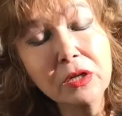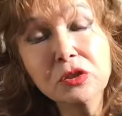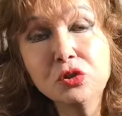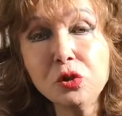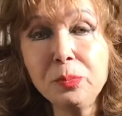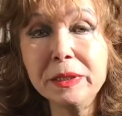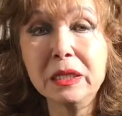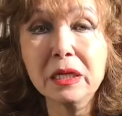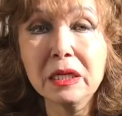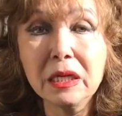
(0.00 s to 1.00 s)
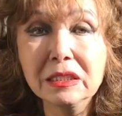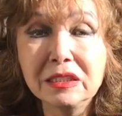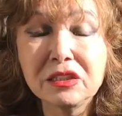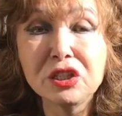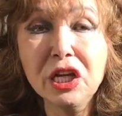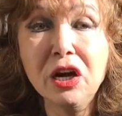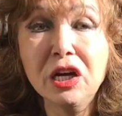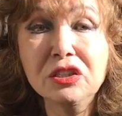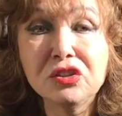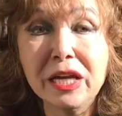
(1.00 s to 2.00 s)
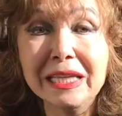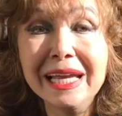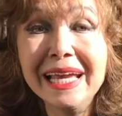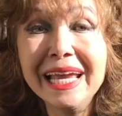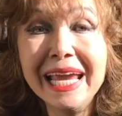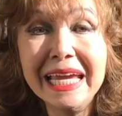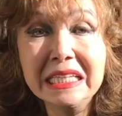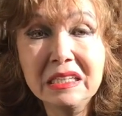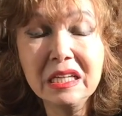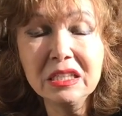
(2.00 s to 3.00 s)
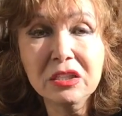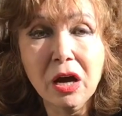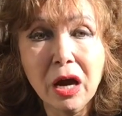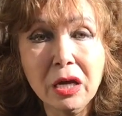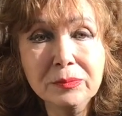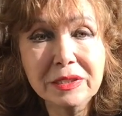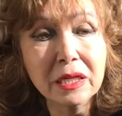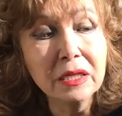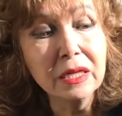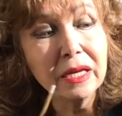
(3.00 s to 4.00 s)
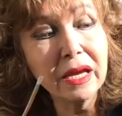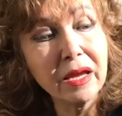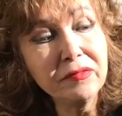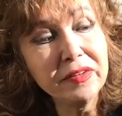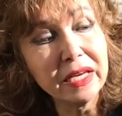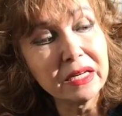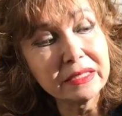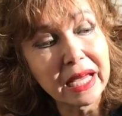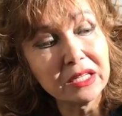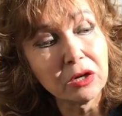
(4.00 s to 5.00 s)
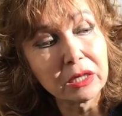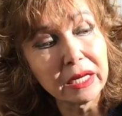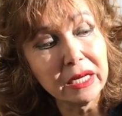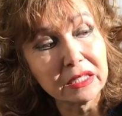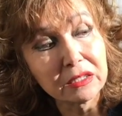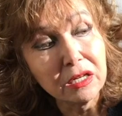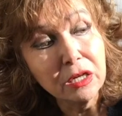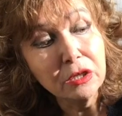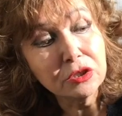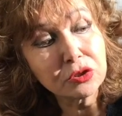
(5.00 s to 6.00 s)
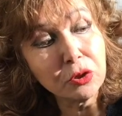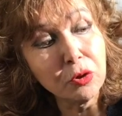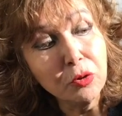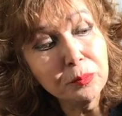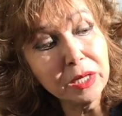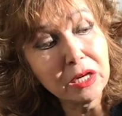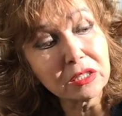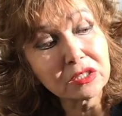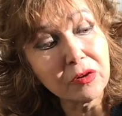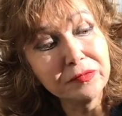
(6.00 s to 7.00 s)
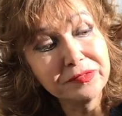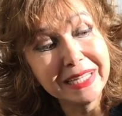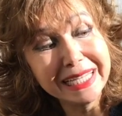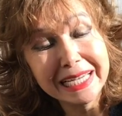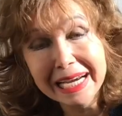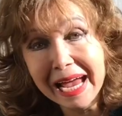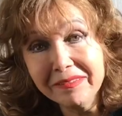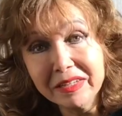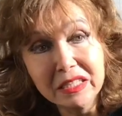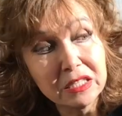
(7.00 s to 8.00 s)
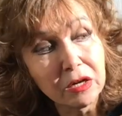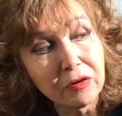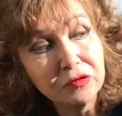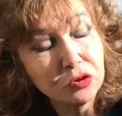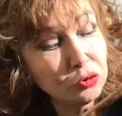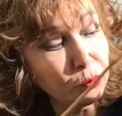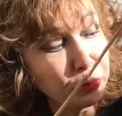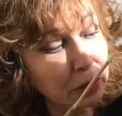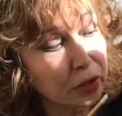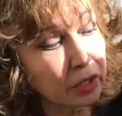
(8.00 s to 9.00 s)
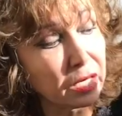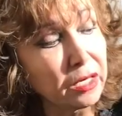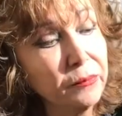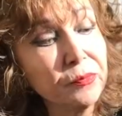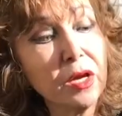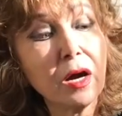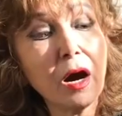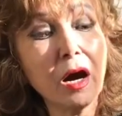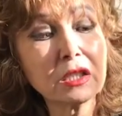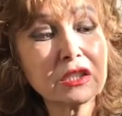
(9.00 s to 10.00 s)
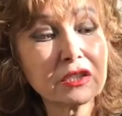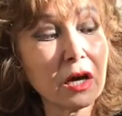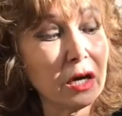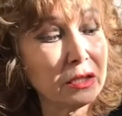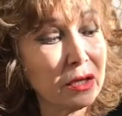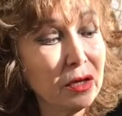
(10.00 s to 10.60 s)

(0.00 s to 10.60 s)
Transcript: Jupiter is 318 times heavier than our Earth. So, because of the gravity of Jupiter, our sun,